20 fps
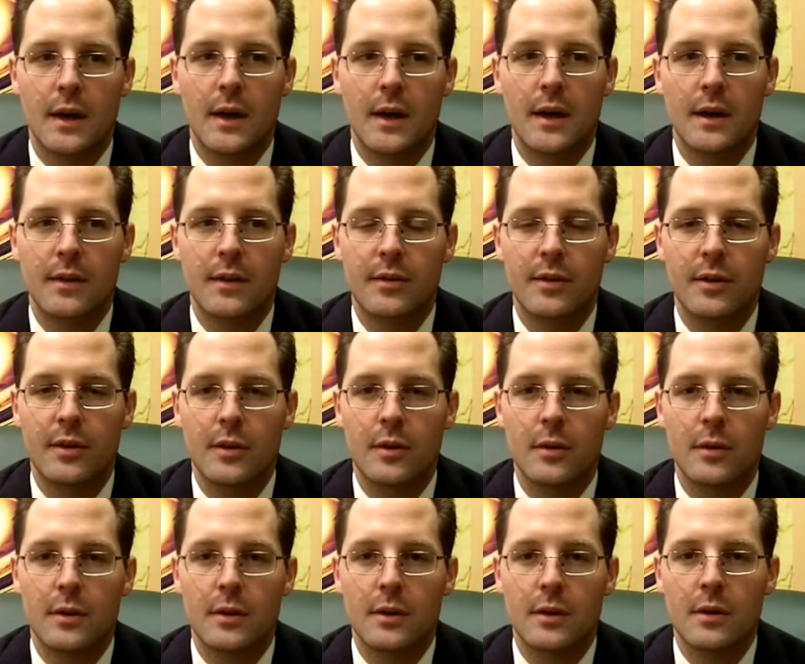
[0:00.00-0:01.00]
Uh, and
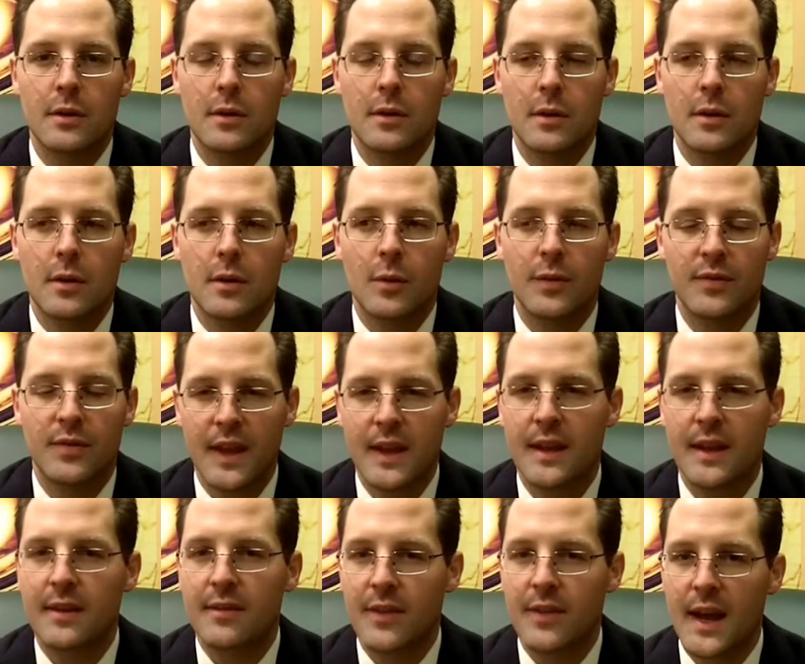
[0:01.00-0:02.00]
so we've
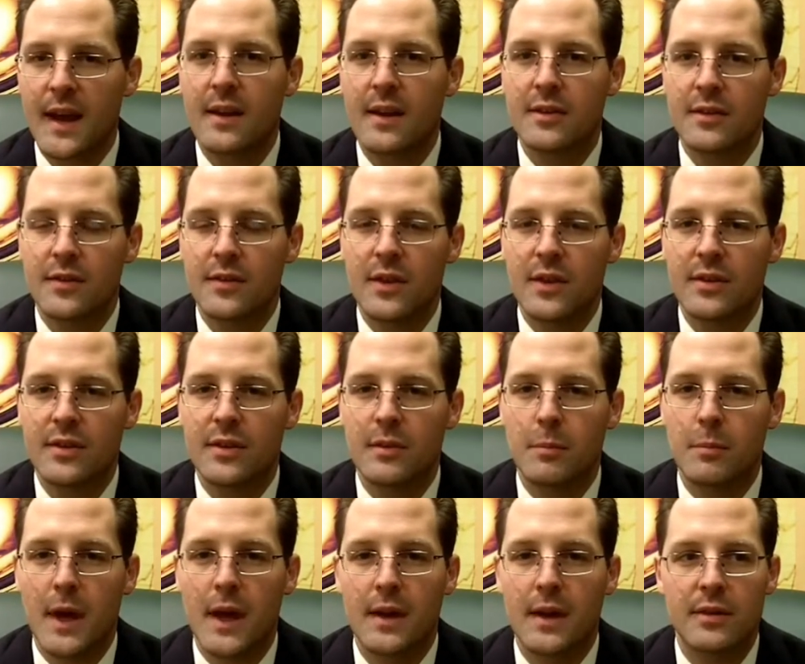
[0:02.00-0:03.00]
taken advantage of this
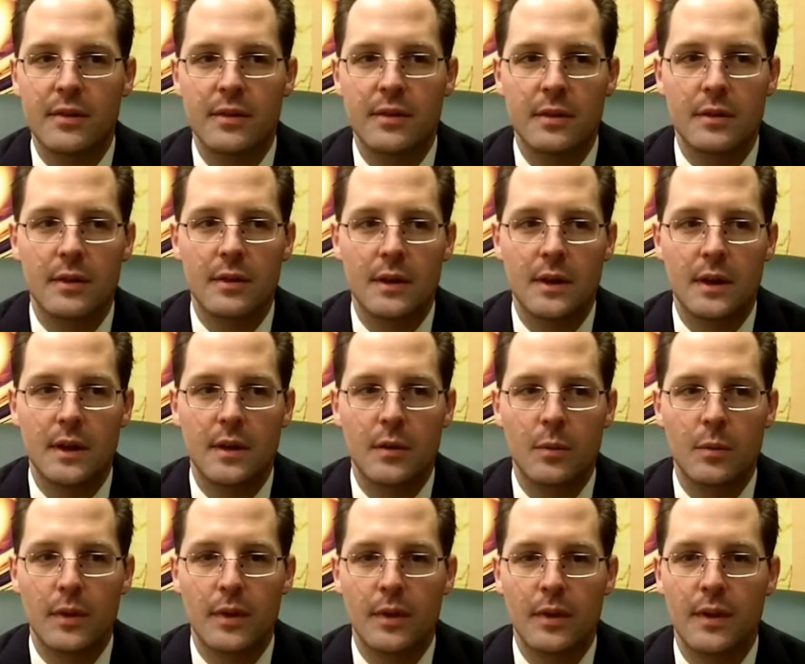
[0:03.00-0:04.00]
in medicine
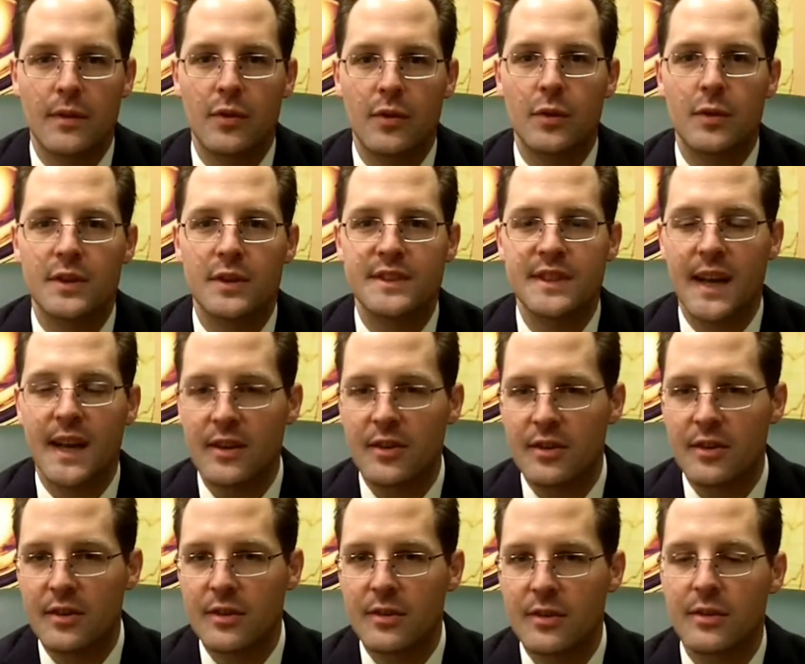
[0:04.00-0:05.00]
uh, with liver
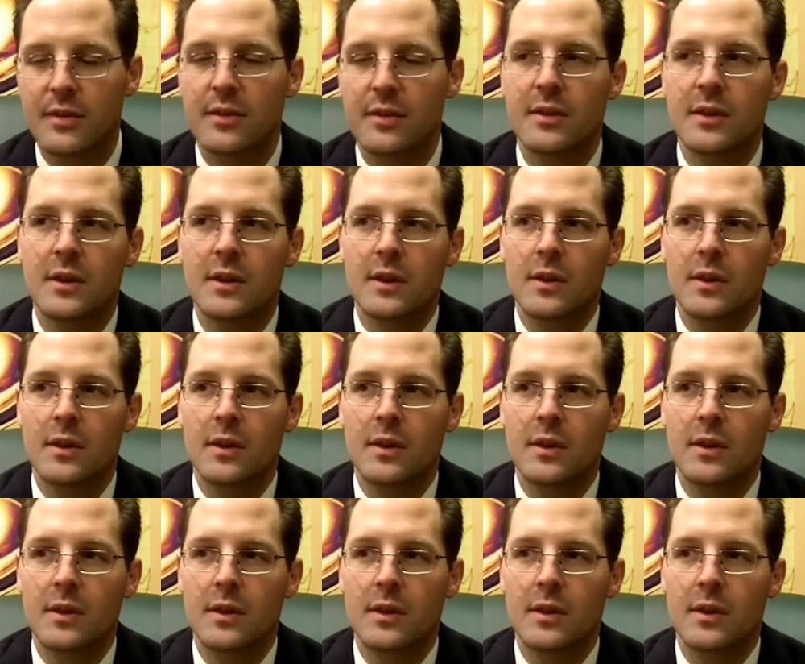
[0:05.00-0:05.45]
resections,